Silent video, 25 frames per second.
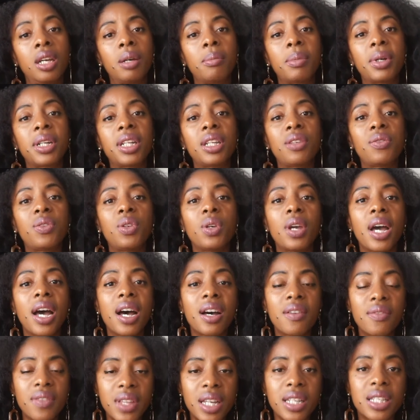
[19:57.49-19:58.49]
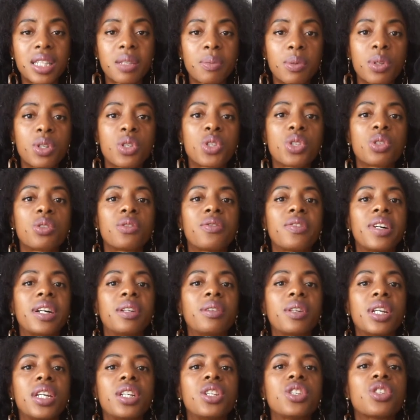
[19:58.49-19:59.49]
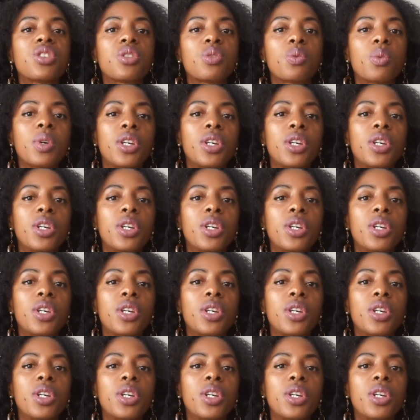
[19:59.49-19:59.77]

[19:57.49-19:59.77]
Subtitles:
But if you have that spiritual foundation